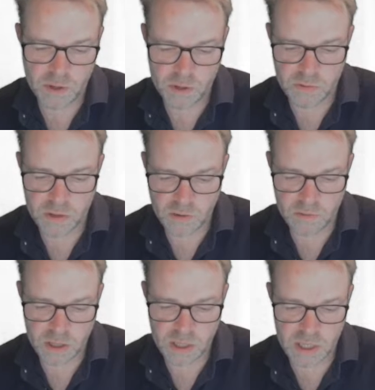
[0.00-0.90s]
you don't
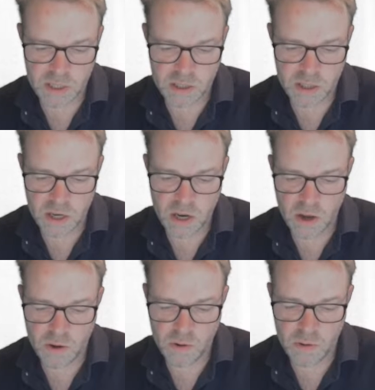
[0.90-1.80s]
need to
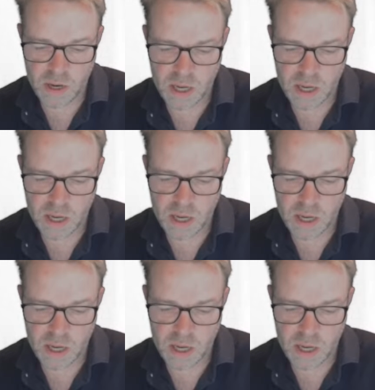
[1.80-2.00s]
know